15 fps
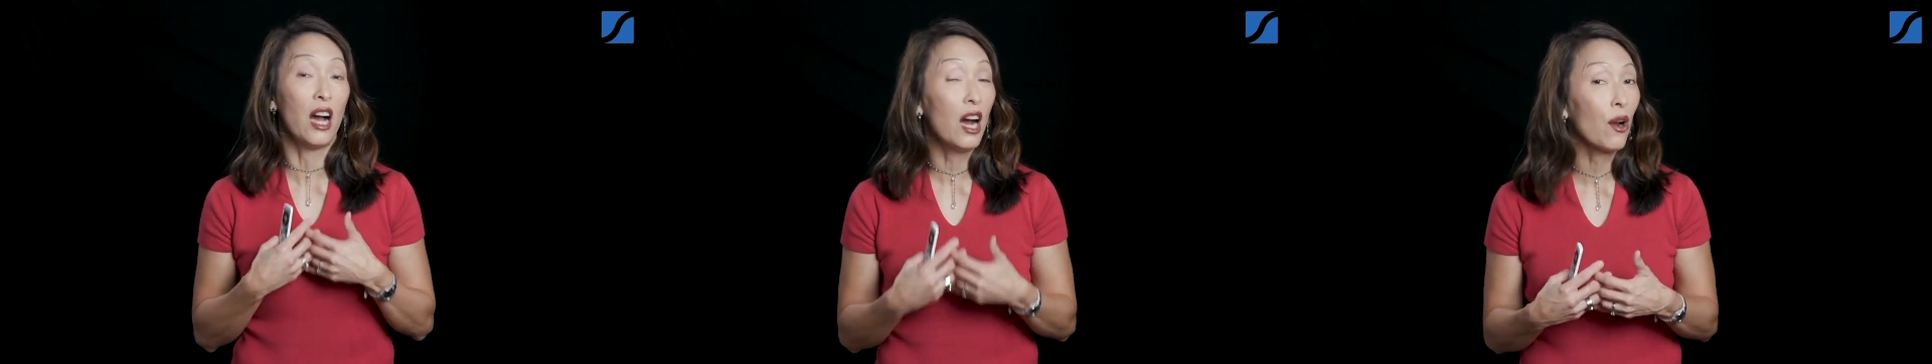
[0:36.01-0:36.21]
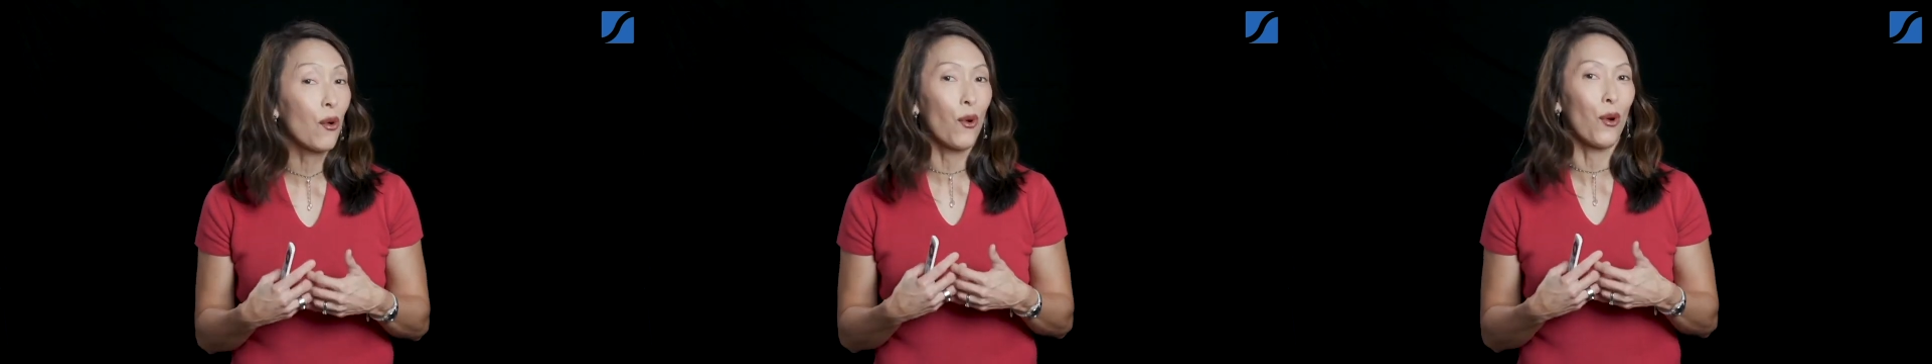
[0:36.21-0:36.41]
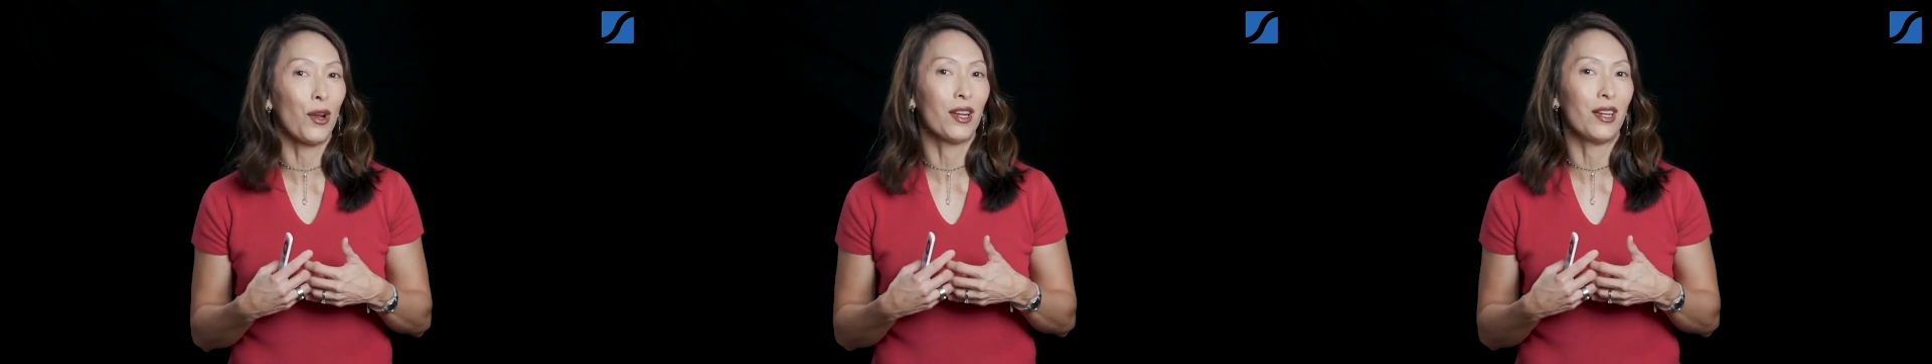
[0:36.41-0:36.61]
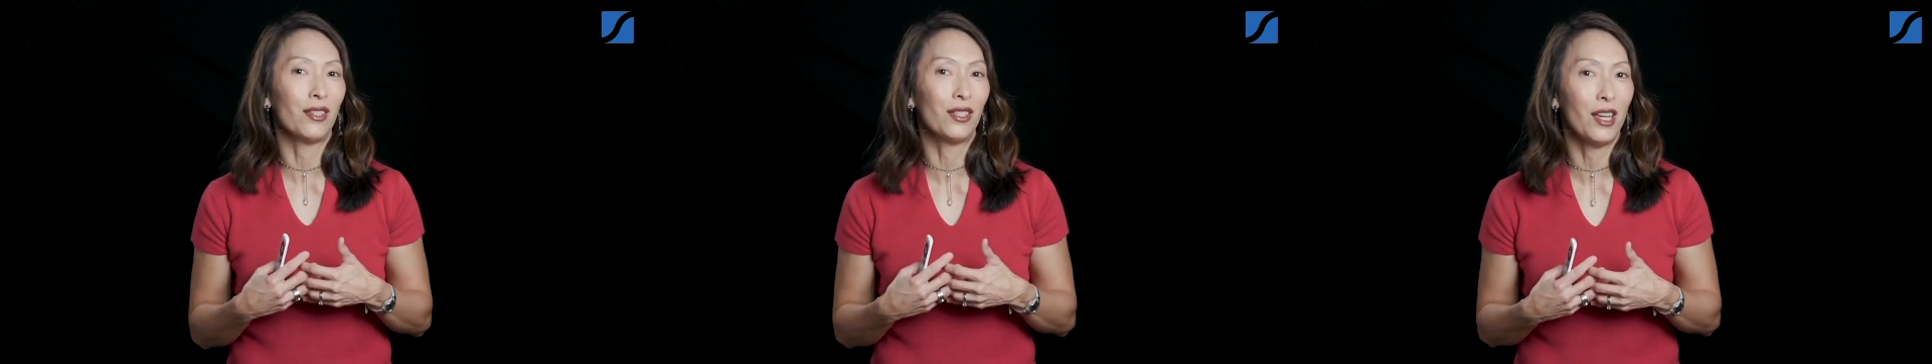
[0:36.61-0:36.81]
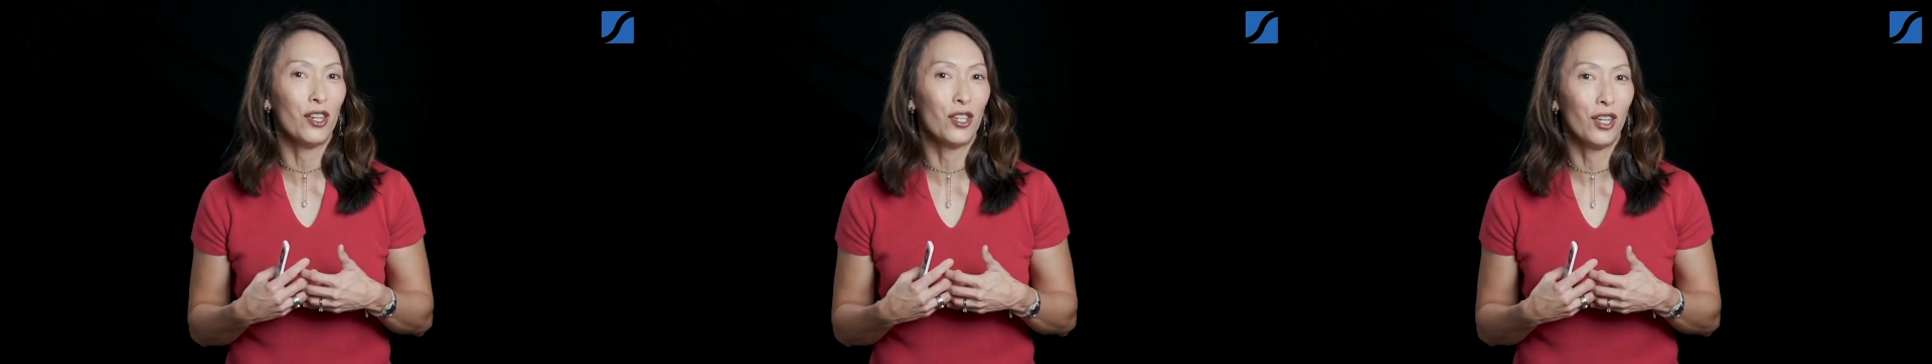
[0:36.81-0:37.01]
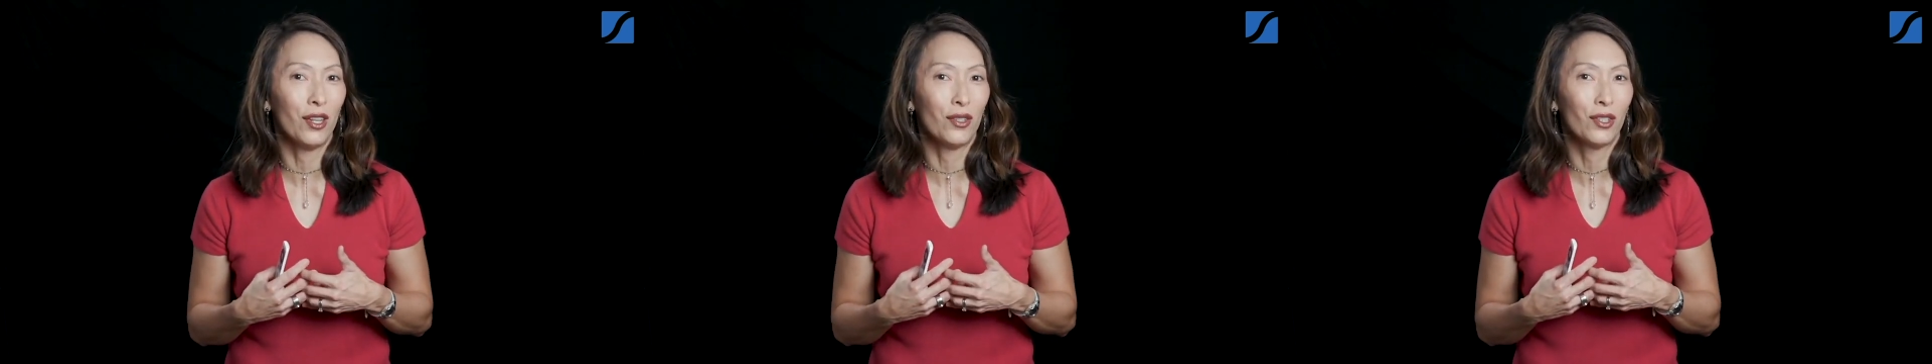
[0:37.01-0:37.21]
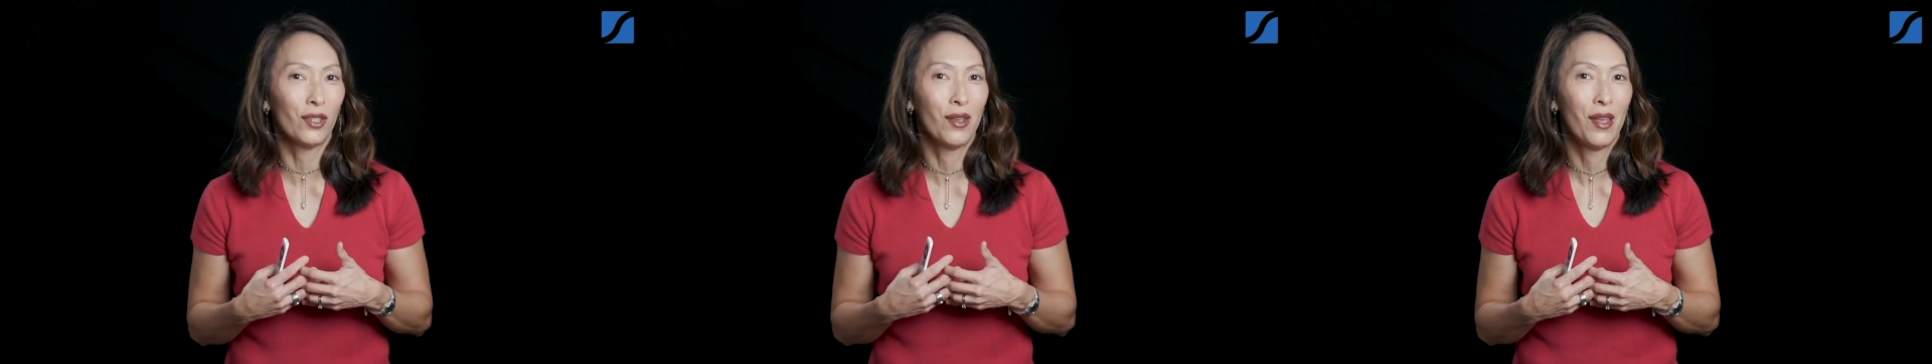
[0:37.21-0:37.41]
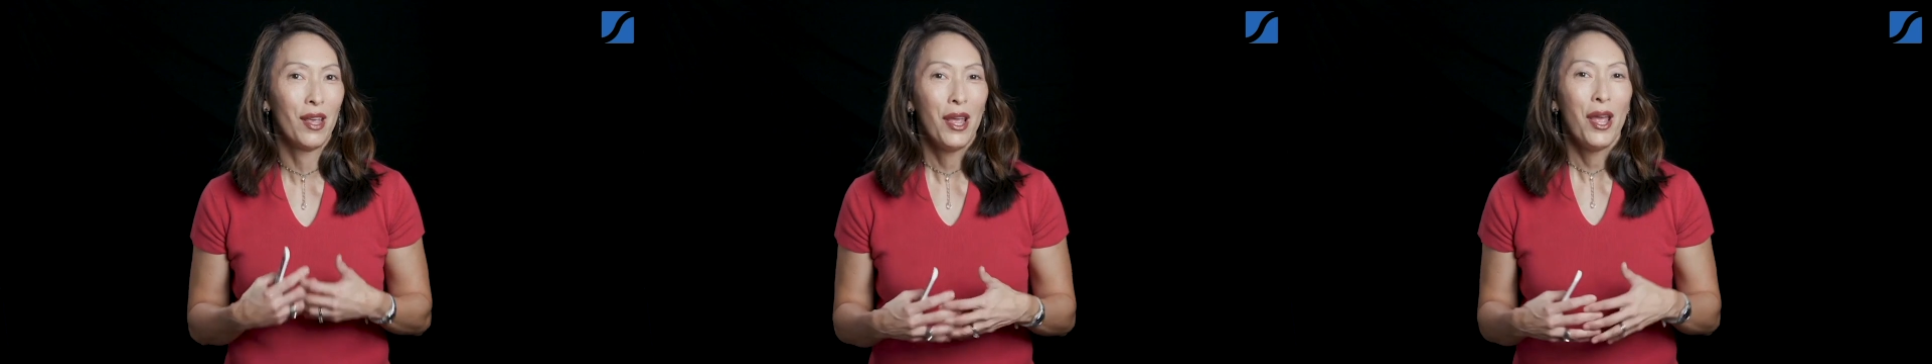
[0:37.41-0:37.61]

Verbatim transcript: our organizations.